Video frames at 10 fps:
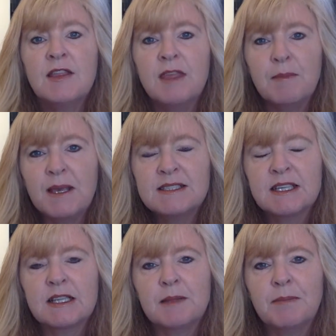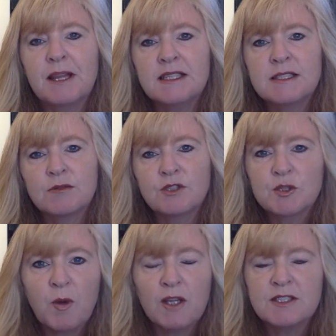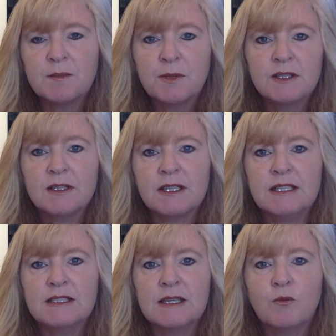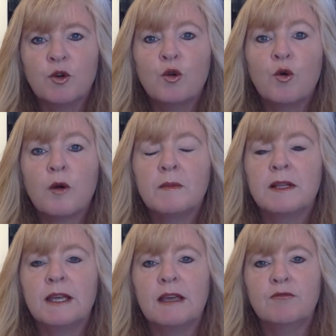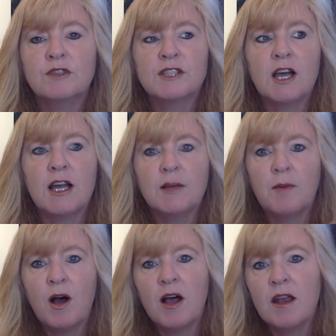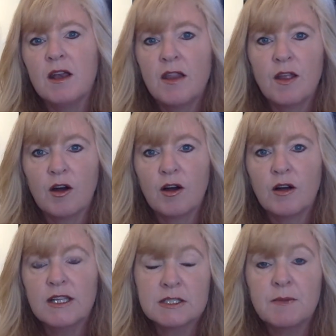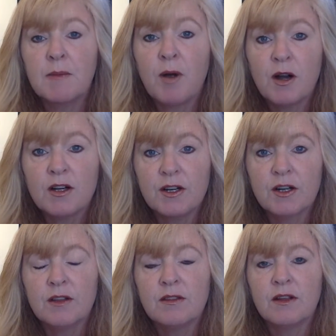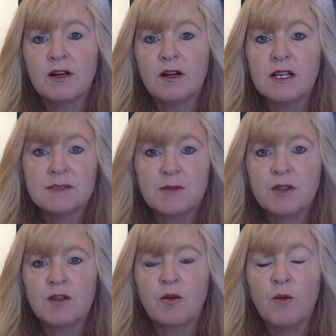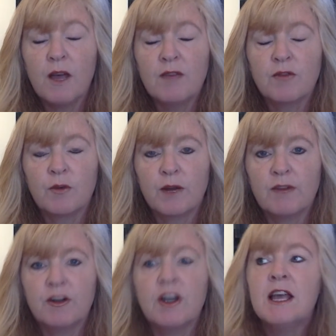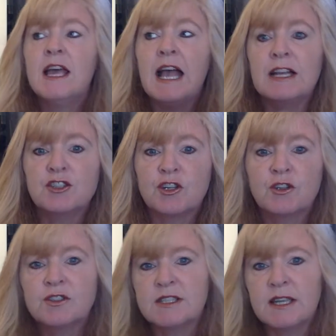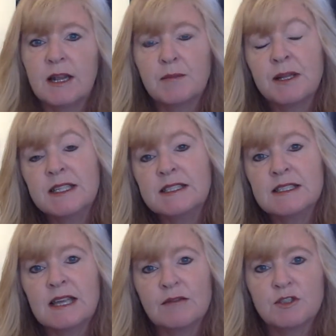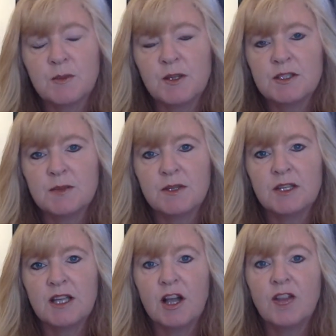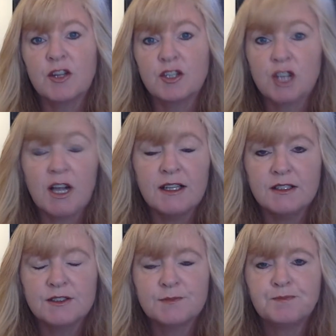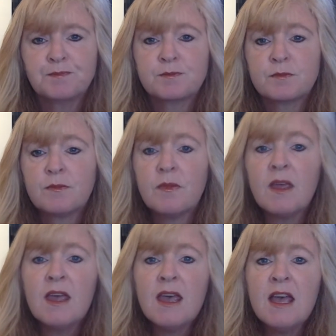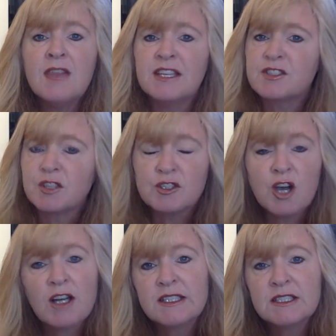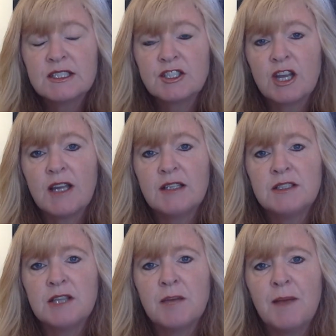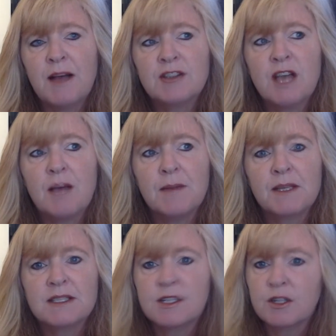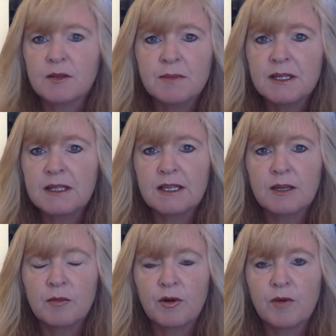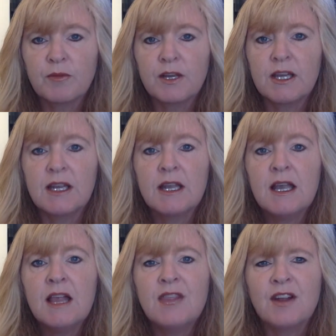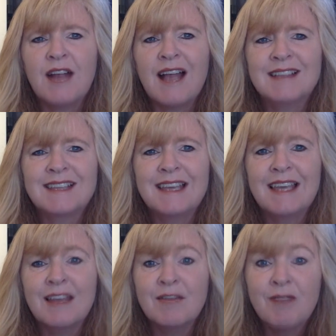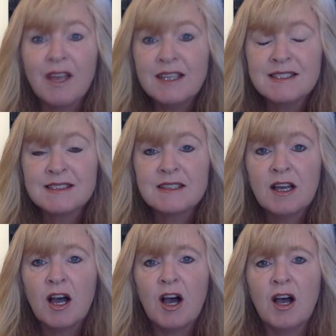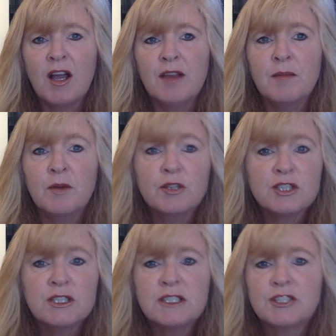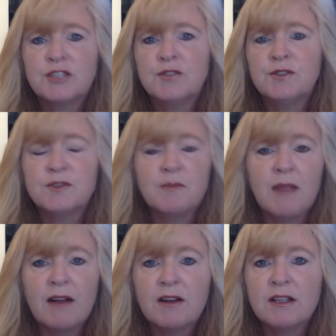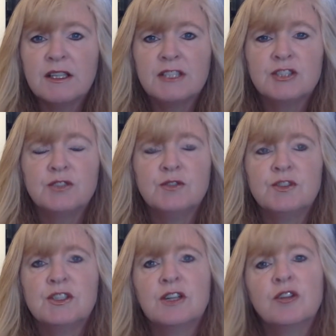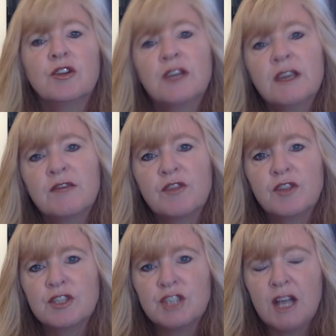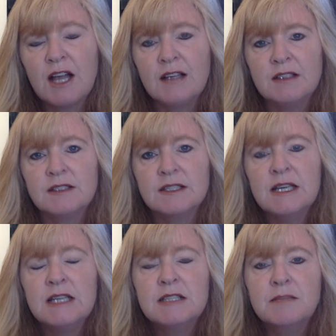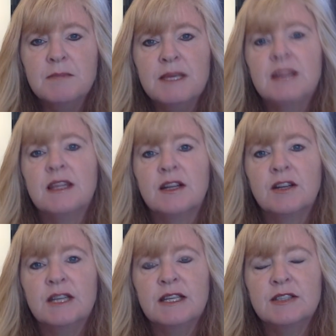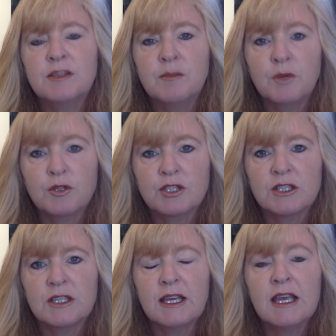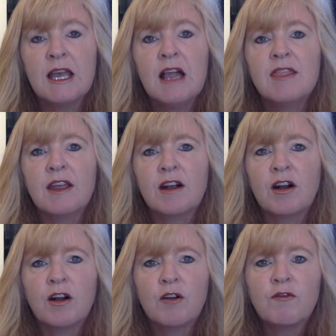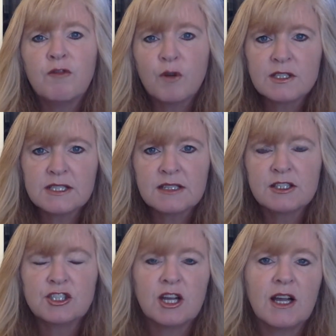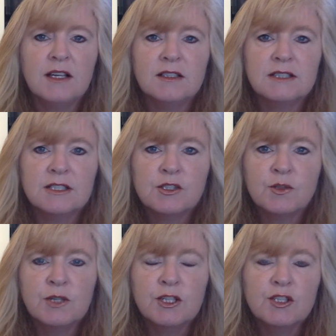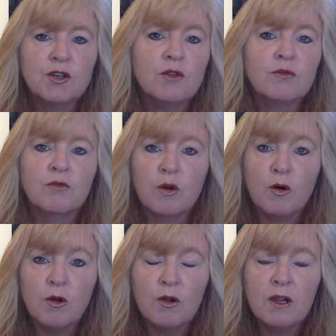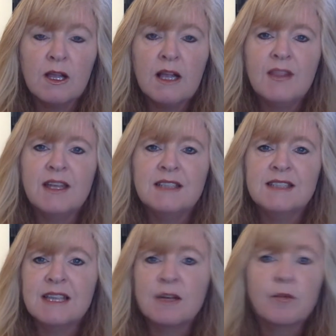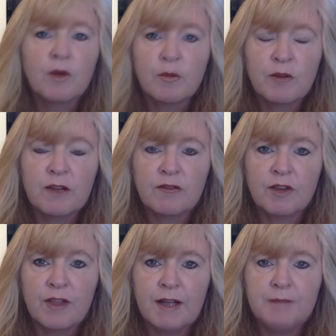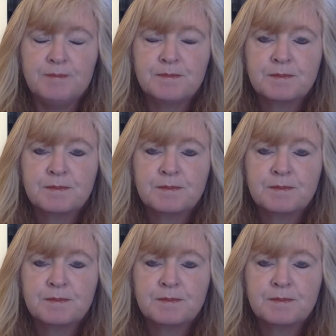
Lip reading: They basically place the responsibilities that would normally reside upon their intimate partner, their husband, their wife, or whatever, and turns it and places that responsibility on their child. They start talking to the child about topics that are completely inappropriate. They're asking advice on emotional issues, marital issues. They're looking for the child to meet their needs emotionally. They are forcing the child into an adult role that is inappropriate for them.